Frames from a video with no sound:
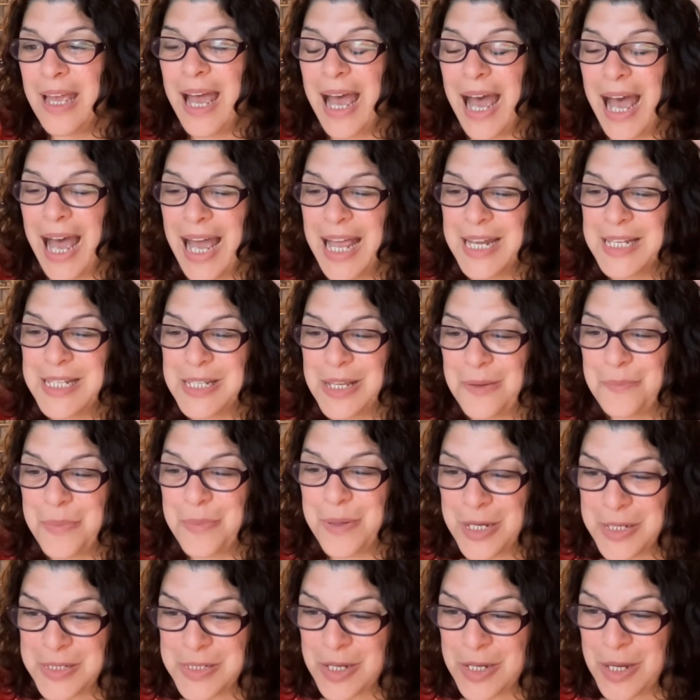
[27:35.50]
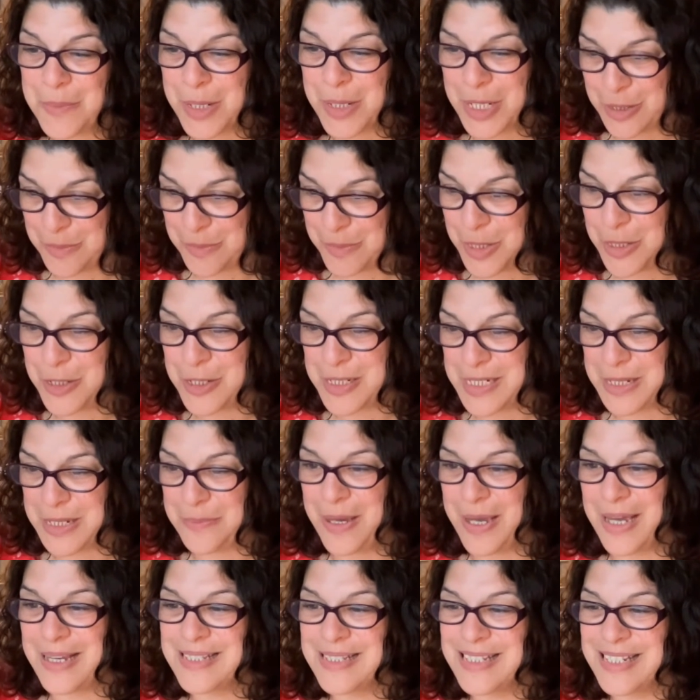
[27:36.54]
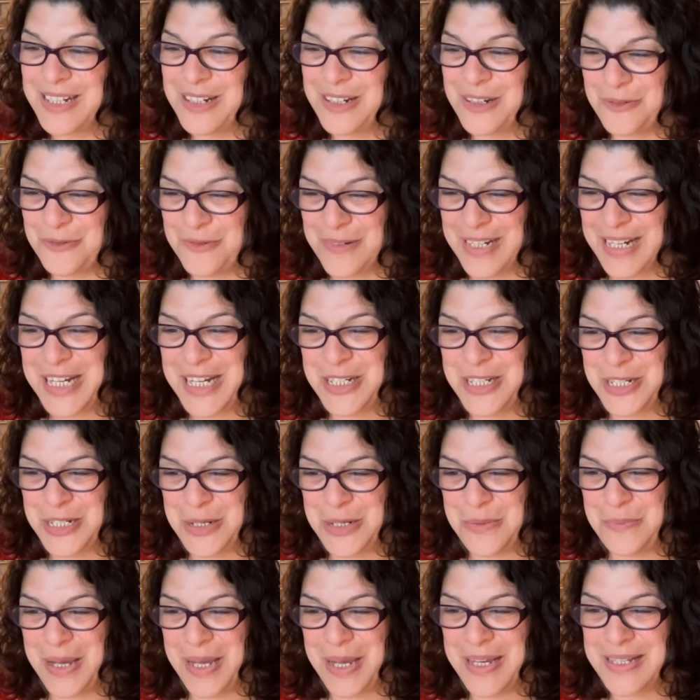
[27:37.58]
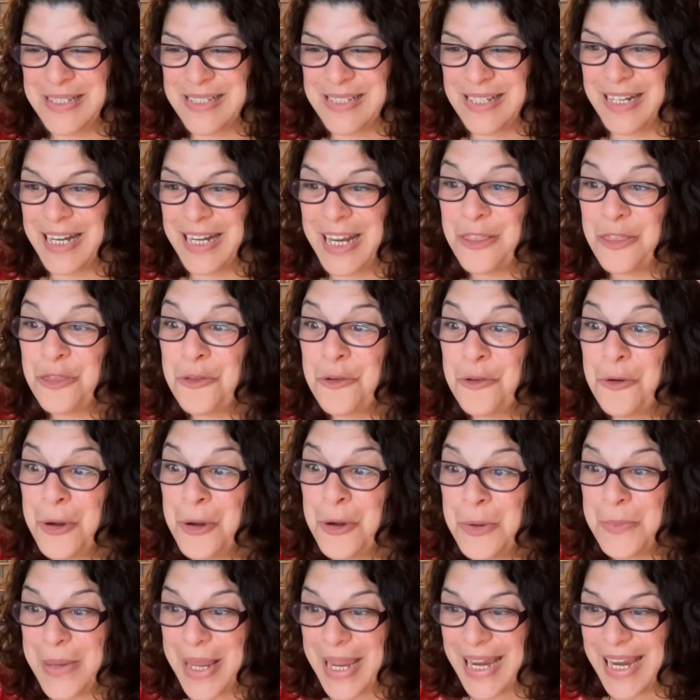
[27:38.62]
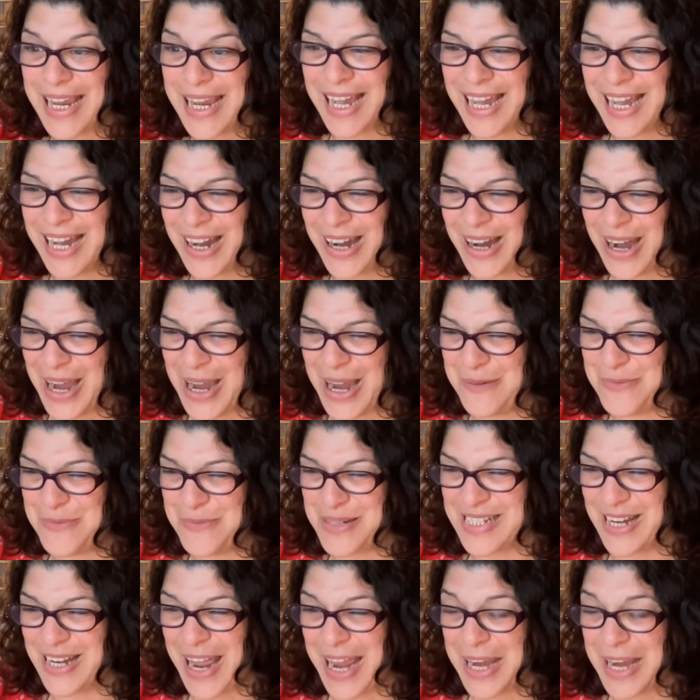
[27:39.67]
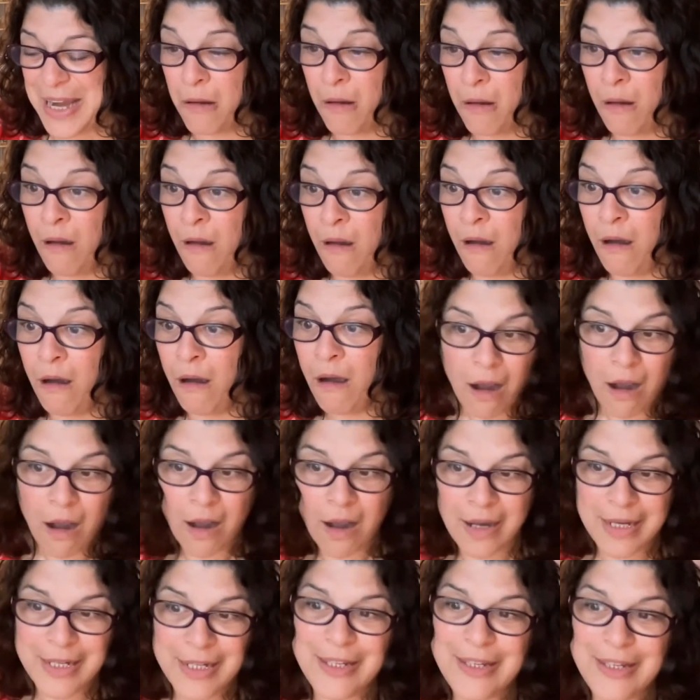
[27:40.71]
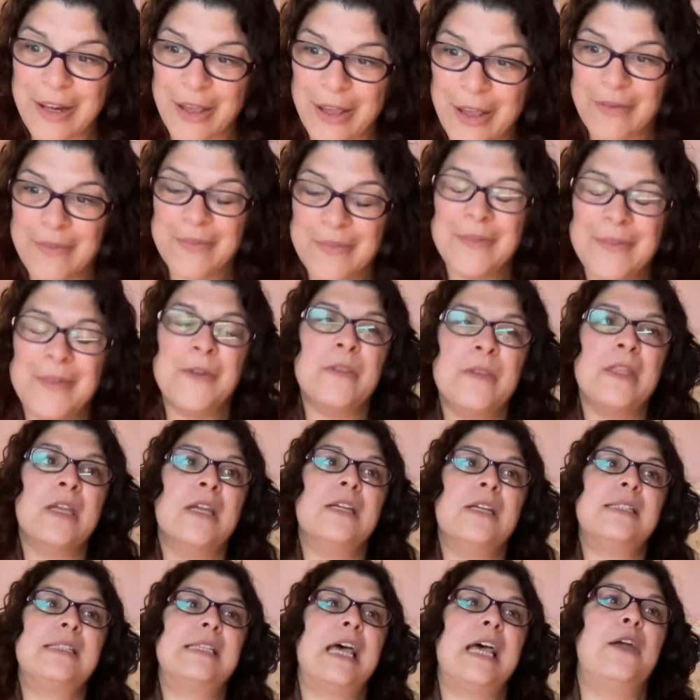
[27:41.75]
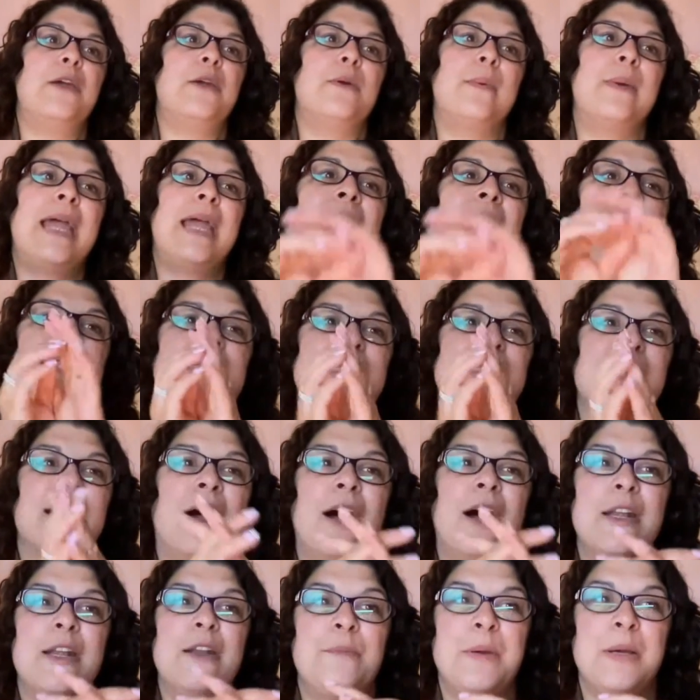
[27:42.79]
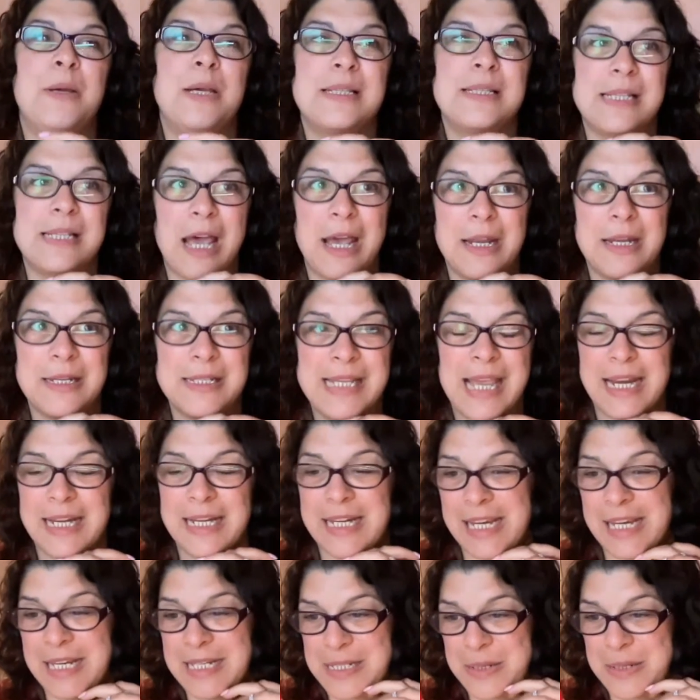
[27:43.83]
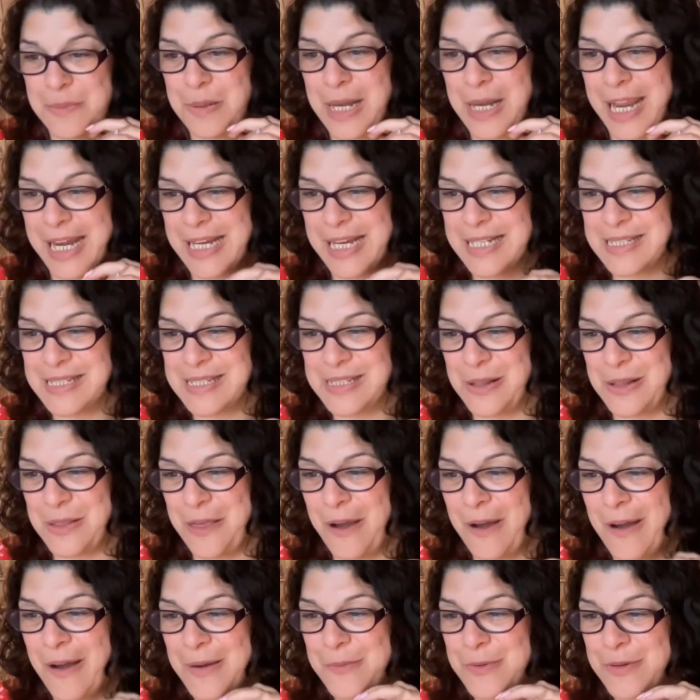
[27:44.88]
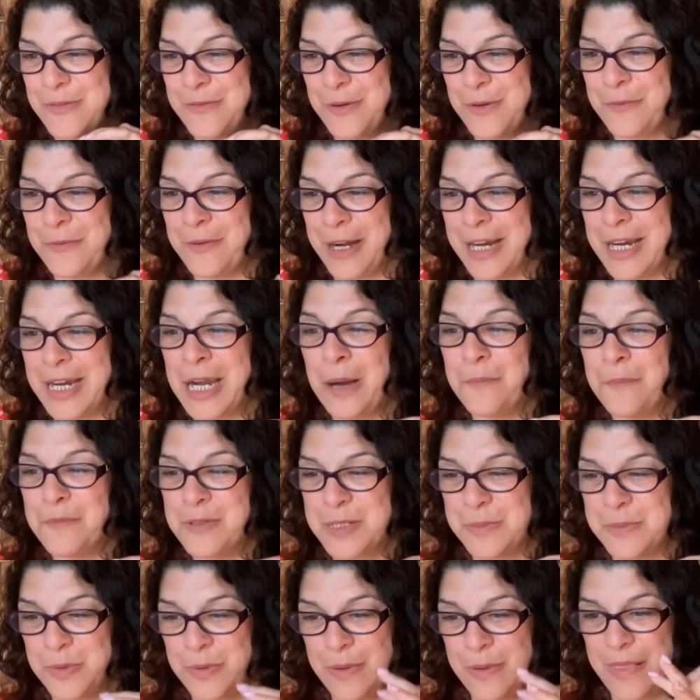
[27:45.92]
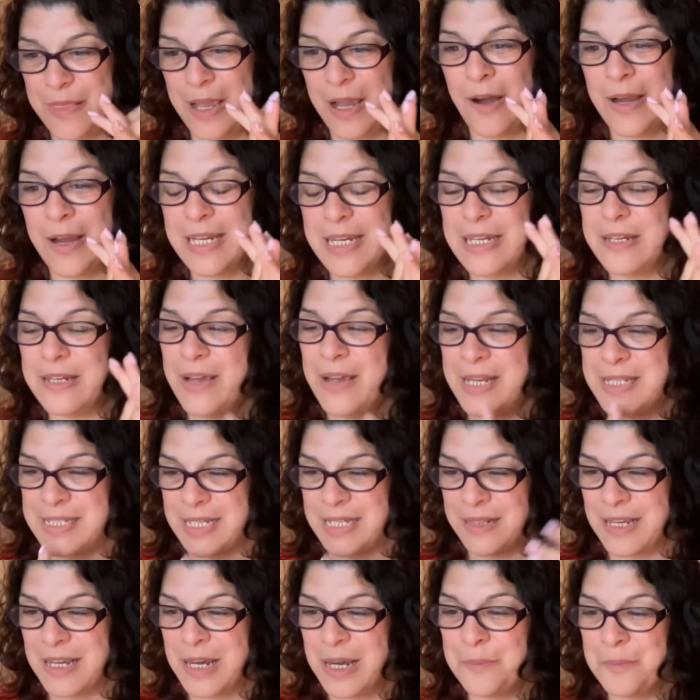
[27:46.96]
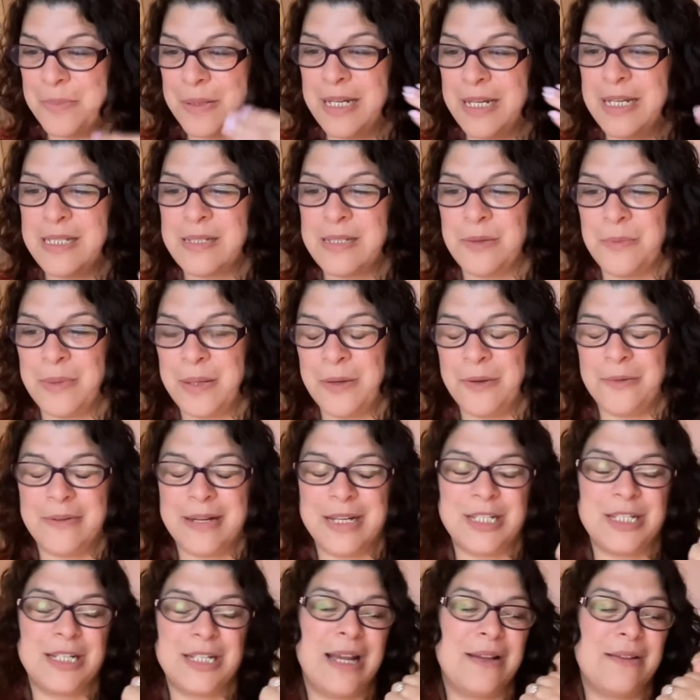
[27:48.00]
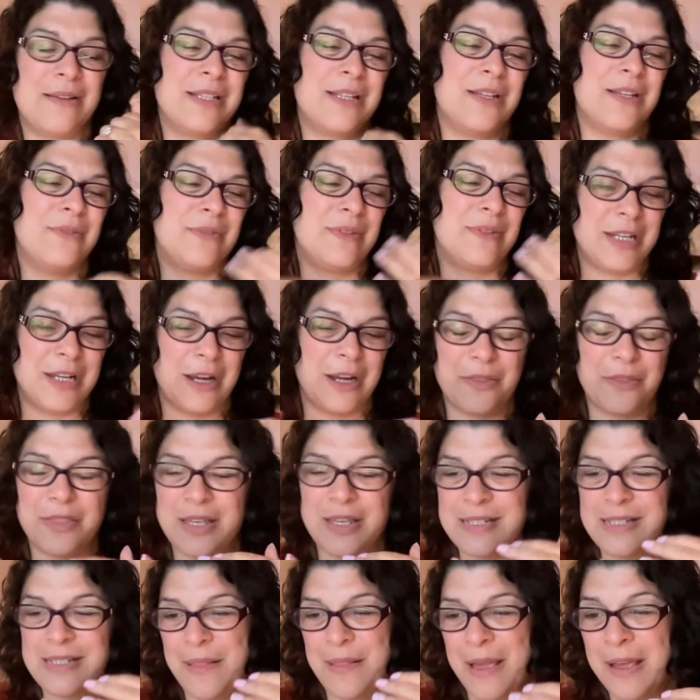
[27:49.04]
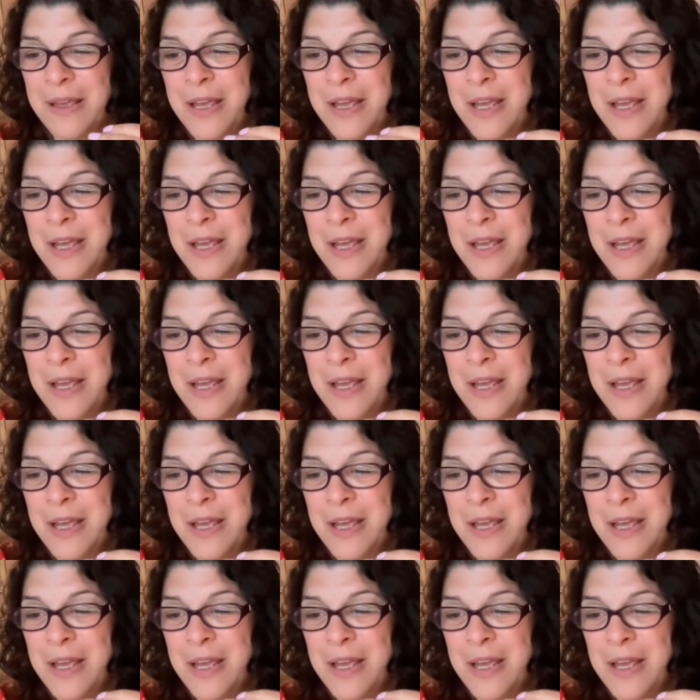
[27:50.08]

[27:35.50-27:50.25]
And because I'm a community person and a relationship person, it threw me. I was like, whoa, you know. So we had to kind of put certain techniques in place so that I would feel very comfortable with it, i.e. vetting companies that we were reaching out to, you know, things like that.